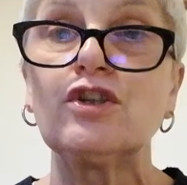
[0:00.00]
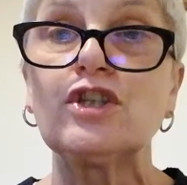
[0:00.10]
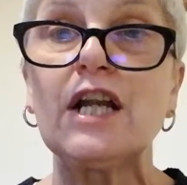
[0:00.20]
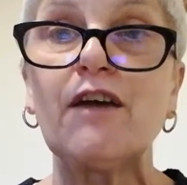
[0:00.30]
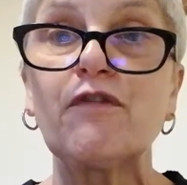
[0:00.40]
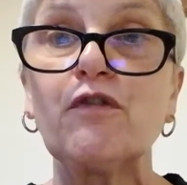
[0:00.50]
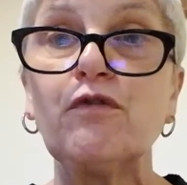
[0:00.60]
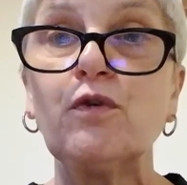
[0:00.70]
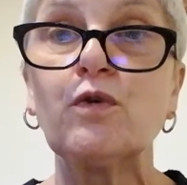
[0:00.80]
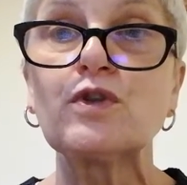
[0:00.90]
She left the
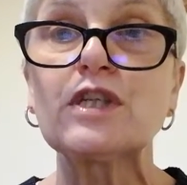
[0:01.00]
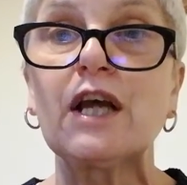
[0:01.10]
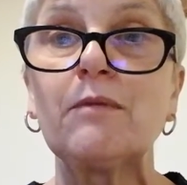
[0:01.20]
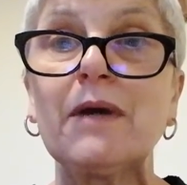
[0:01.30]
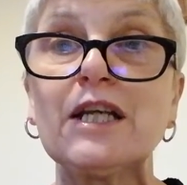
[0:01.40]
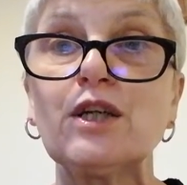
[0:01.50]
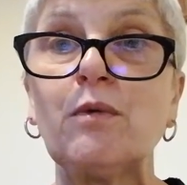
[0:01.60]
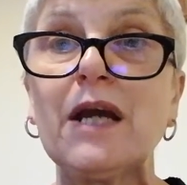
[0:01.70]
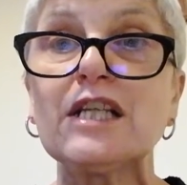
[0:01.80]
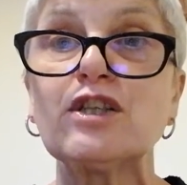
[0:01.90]
fort and made her
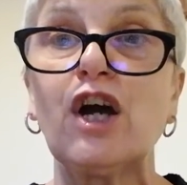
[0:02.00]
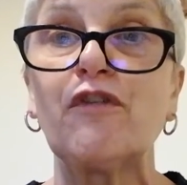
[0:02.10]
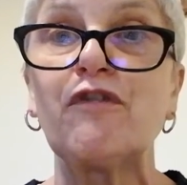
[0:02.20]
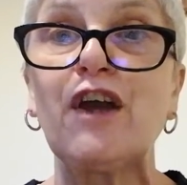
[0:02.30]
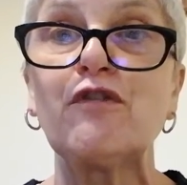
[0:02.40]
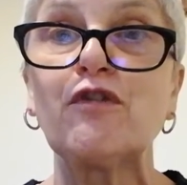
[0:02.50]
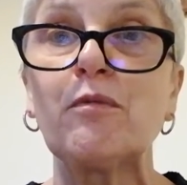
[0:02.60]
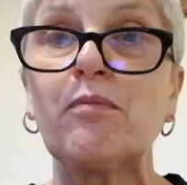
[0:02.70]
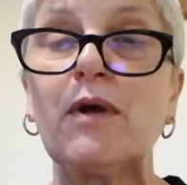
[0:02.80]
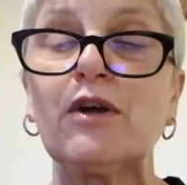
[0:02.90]
way to her favourite
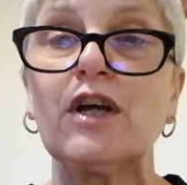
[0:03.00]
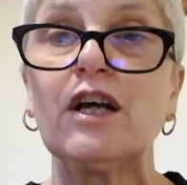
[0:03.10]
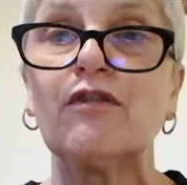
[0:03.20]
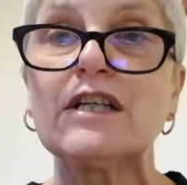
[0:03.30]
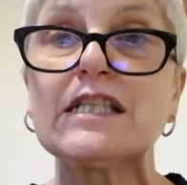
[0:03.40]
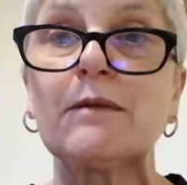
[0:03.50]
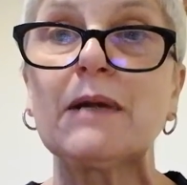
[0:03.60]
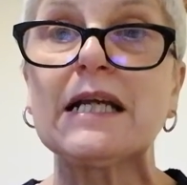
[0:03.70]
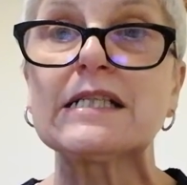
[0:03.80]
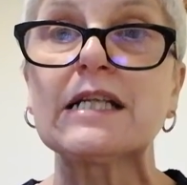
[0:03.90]
resting
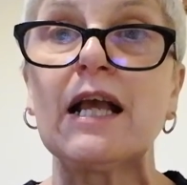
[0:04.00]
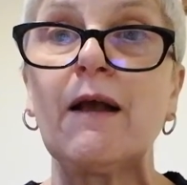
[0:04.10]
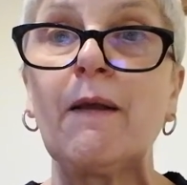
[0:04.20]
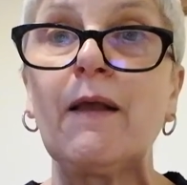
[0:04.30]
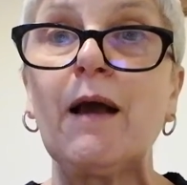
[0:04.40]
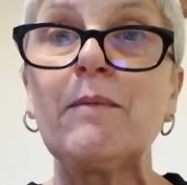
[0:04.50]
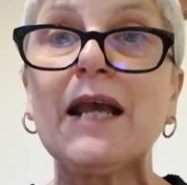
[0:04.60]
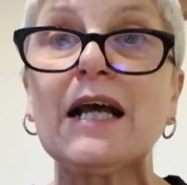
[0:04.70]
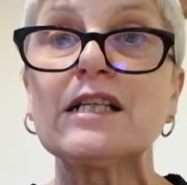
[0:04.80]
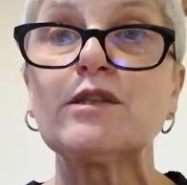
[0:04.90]
place and
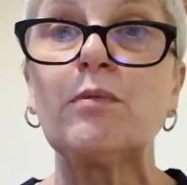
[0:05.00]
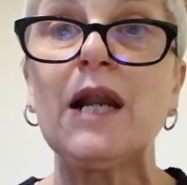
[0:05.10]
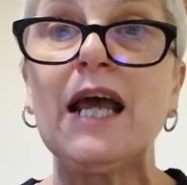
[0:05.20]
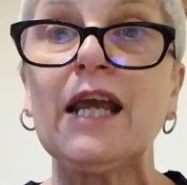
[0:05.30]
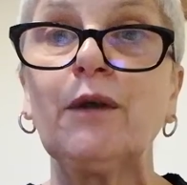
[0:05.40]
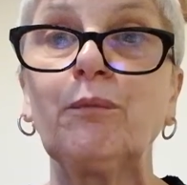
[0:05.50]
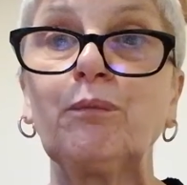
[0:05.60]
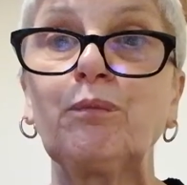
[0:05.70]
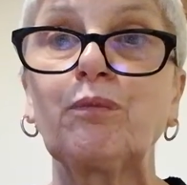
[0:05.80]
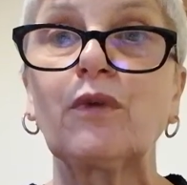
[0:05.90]
began to play.
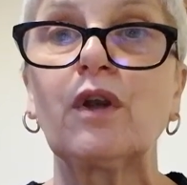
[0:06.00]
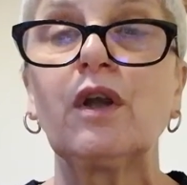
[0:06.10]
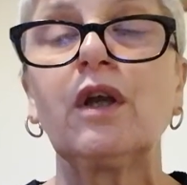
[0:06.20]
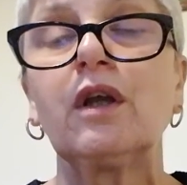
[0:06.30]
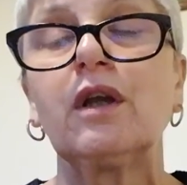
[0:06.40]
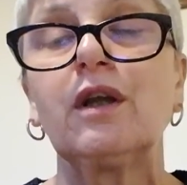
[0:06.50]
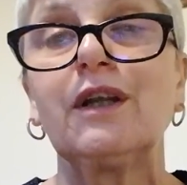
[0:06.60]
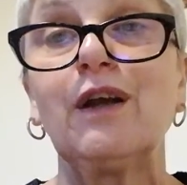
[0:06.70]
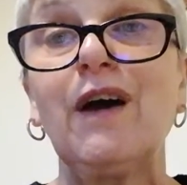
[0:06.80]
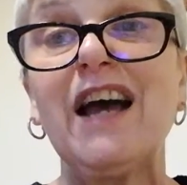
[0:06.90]

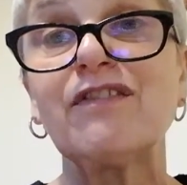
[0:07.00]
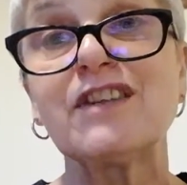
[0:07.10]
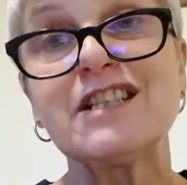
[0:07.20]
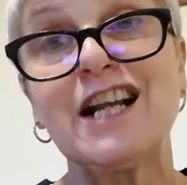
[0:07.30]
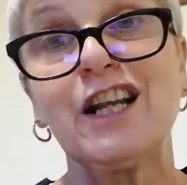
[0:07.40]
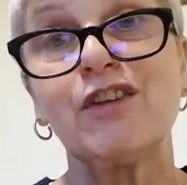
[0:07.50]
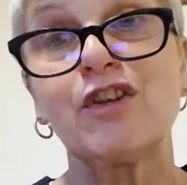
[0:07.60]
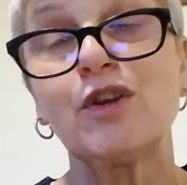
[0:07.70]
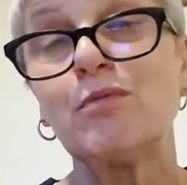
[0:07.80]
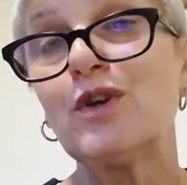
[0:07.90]
Now, I have to tell you
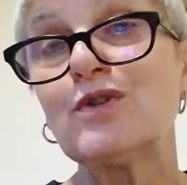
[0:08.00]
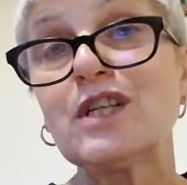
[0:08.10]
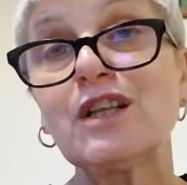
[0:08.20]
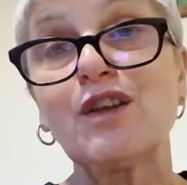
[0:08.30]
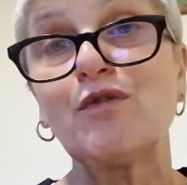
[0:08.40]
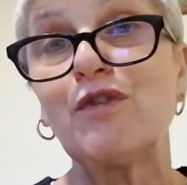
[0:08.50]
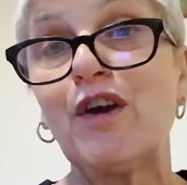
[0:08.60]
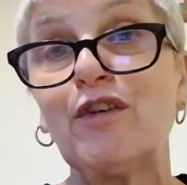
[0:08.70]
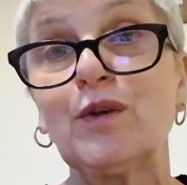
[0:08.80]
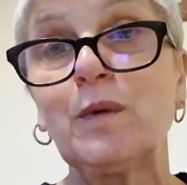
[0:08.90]
that the music that the
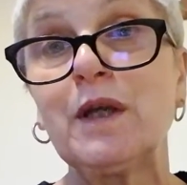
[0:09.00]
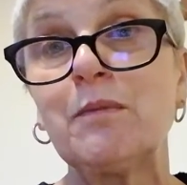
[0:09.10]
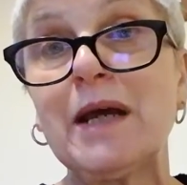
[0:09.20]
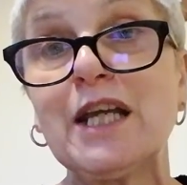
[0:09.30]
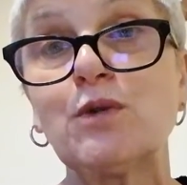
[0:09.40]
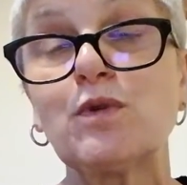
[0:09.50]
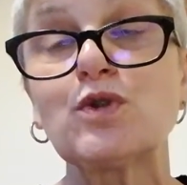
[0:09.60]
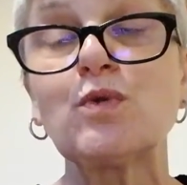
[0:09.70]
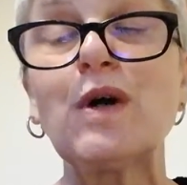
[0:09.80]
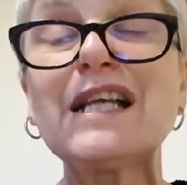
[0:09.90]
fairy queen made was
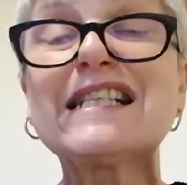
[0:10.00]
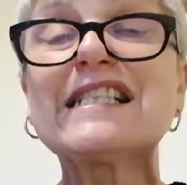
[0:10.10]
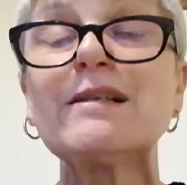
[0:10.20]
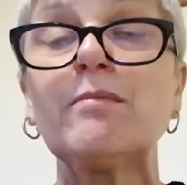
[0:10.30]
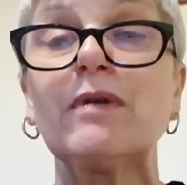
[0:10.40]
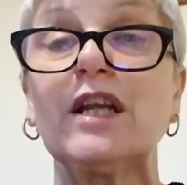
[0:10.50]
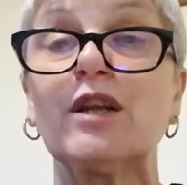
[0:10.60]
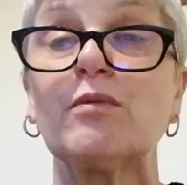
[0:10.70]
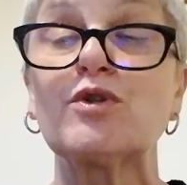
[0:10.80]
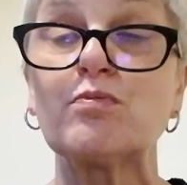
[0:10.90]
quite simply the
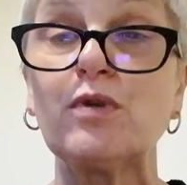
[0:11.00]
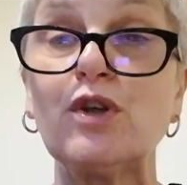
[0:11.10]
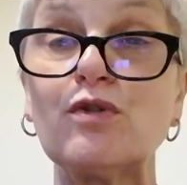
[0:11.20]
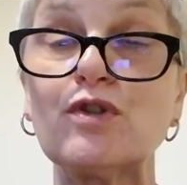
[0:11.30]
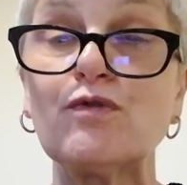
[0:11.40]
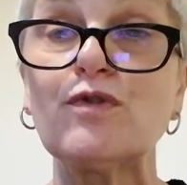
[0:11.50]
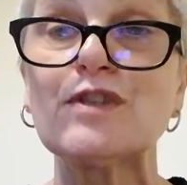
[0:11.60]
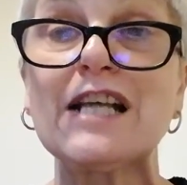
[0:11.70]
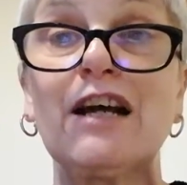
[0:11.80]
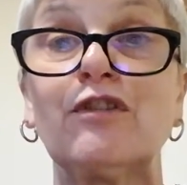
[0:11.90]
most beautiful
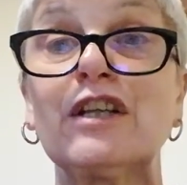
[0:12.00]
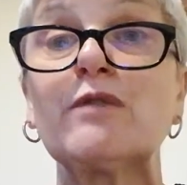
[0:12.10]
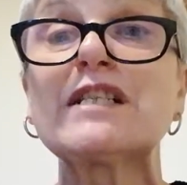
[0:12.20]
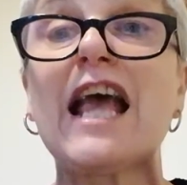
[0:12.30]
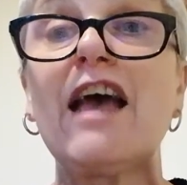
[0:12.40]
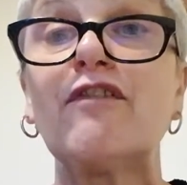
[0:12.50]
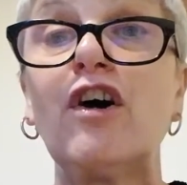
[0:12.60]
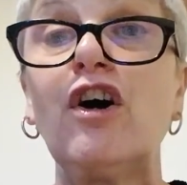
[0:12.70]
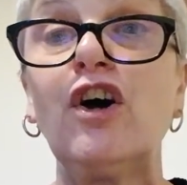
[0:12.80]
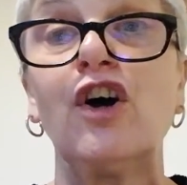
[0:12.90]
sound that was ever
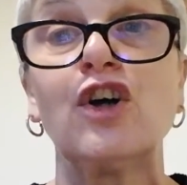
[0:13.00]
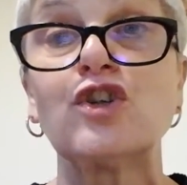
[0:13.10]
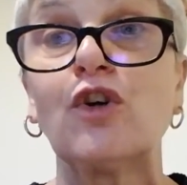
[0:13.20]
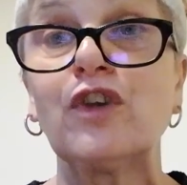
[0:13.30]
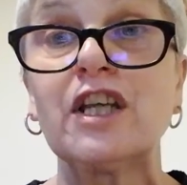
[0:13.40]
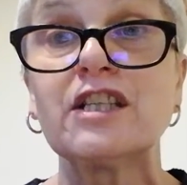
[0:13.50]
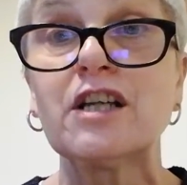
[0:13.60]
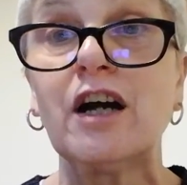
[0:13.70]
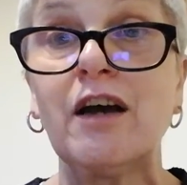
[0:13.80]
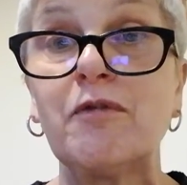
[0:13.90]
heard on the
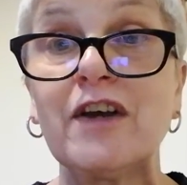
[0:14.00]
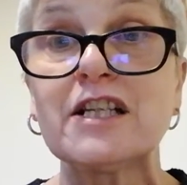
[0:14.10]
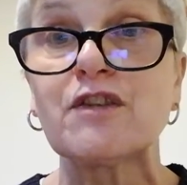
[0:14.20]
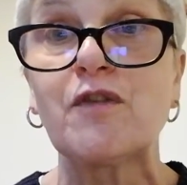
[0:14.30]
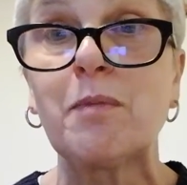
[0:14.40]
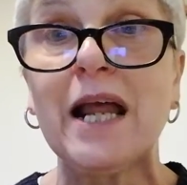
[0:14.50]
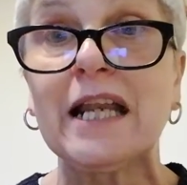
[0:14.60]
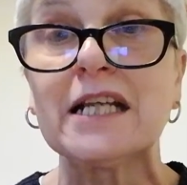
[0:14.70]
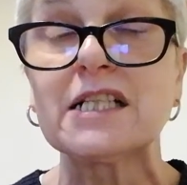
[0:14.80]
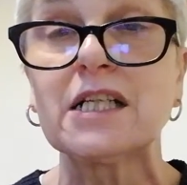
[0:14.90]
entire face of the planet.